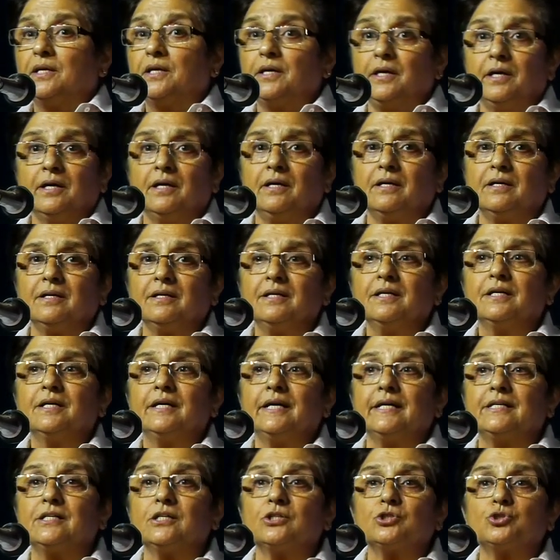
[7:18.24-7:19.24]
Here
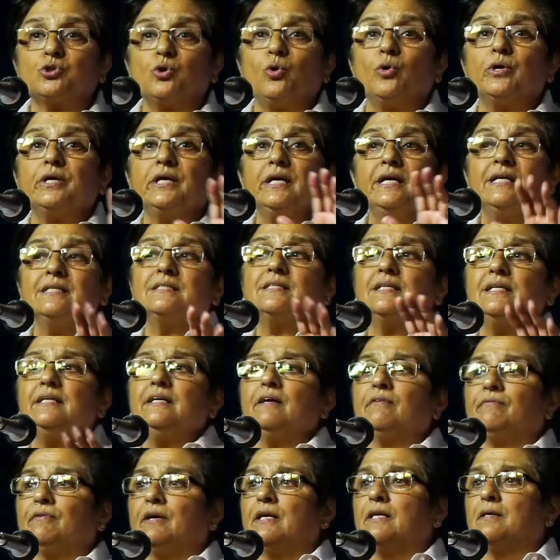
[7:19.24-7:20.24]
it is so
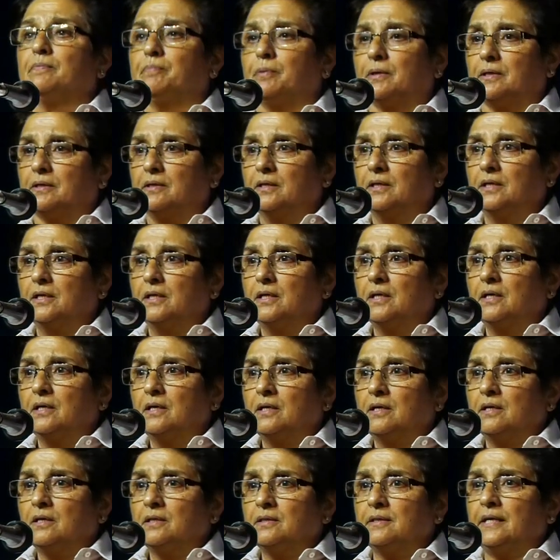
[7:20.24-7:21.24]
easily available
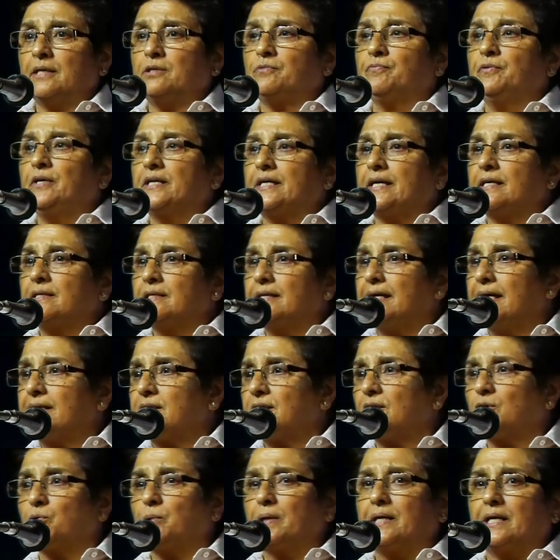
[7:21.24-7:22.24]
that we can
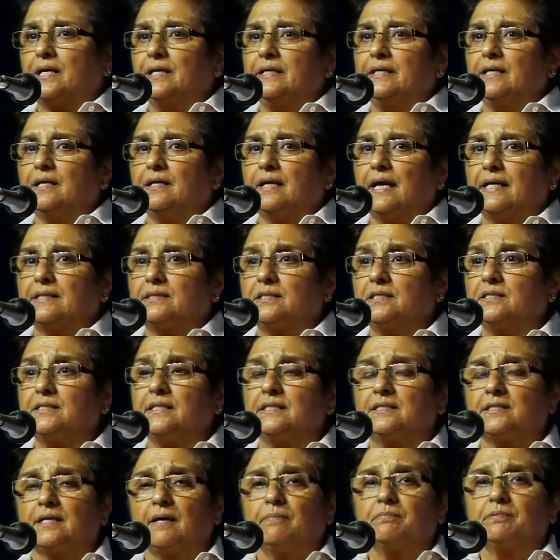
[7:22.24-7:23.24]
get a quickly a license,
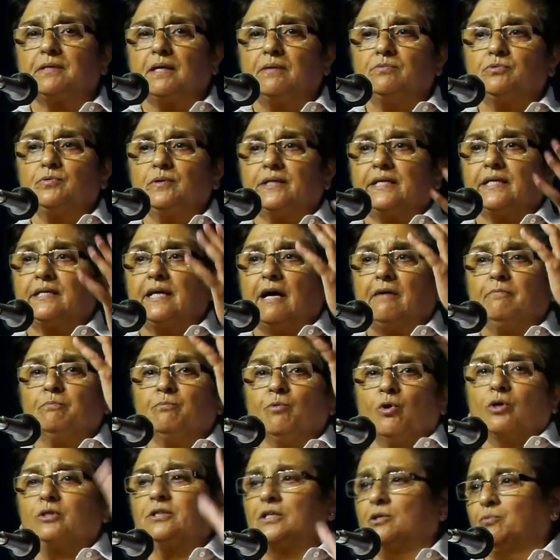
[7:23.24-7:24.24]
and sometimes we can have
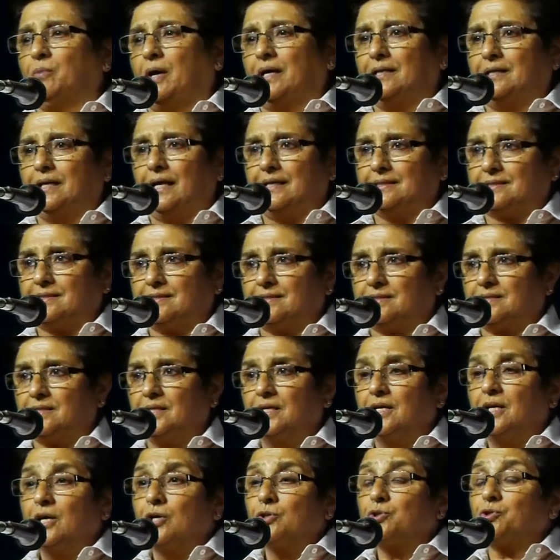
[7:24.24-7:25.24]
more than one license.
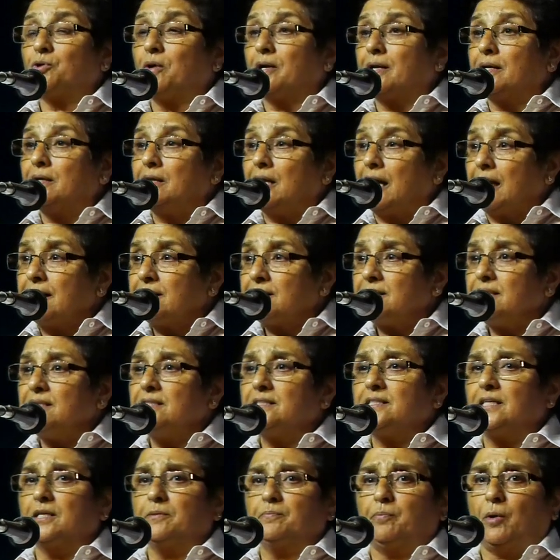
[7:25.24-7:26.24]
So our
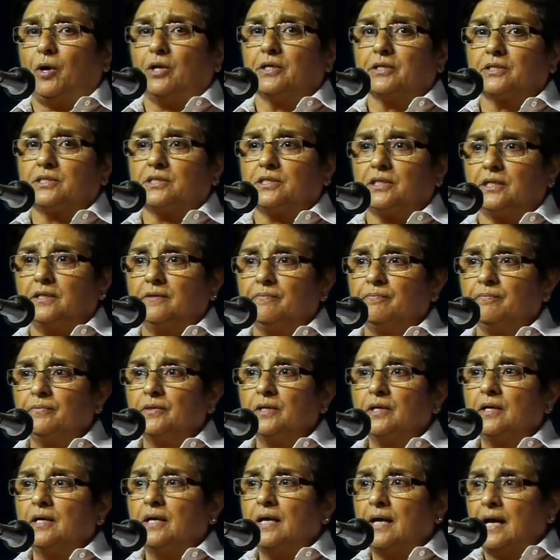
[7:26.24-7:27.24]
licensing policy
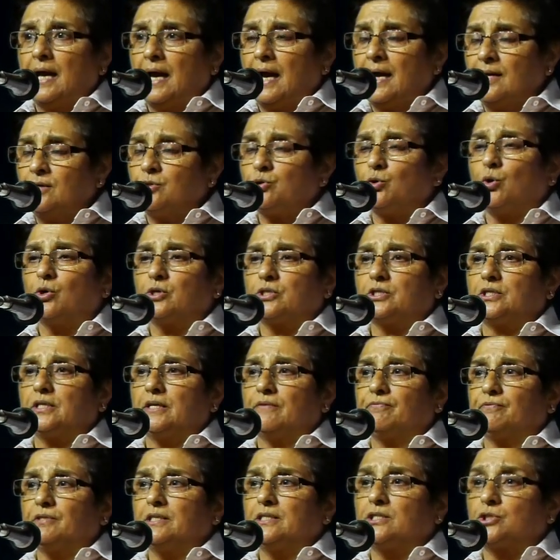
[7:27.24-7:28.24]
and road
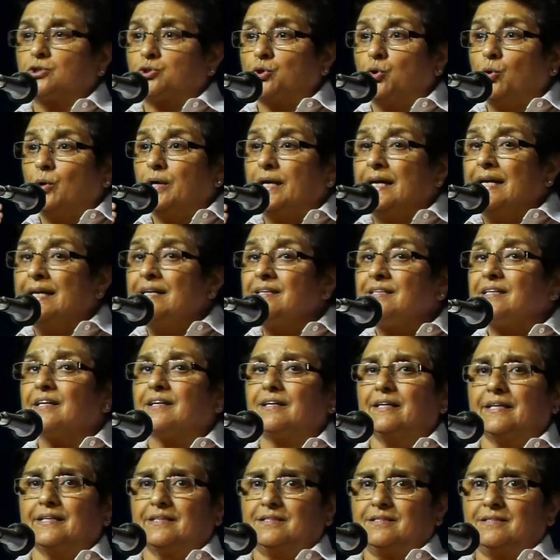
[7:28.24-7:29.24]
safety is so
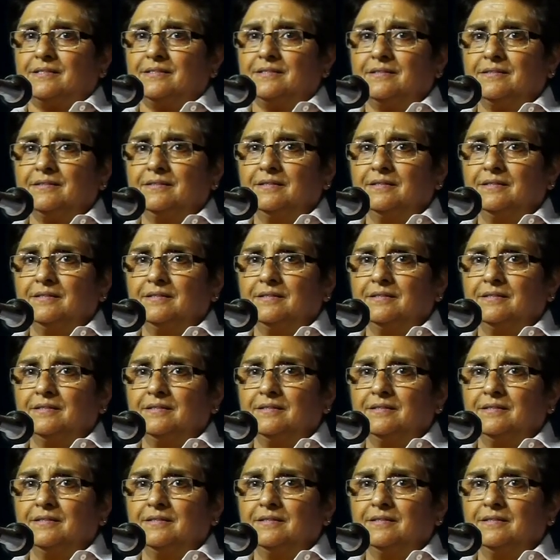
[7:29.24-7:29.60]
interlinked